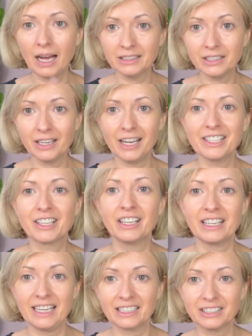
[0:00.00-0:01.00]
Under Eye
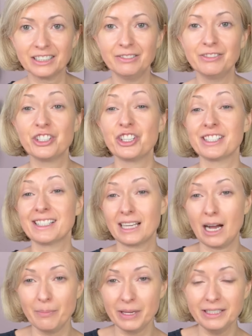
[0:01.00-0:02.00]
Corrector, which is
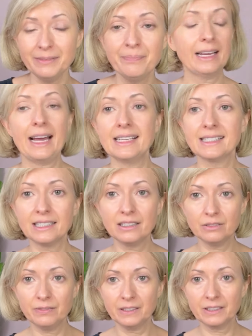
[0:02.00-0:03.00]
coming. Has a
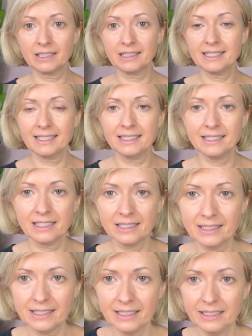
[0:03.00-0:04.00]
different
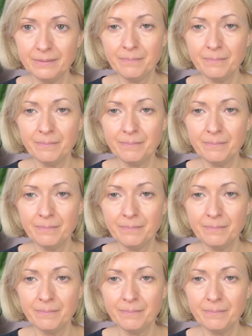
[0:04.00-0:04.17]
consistency.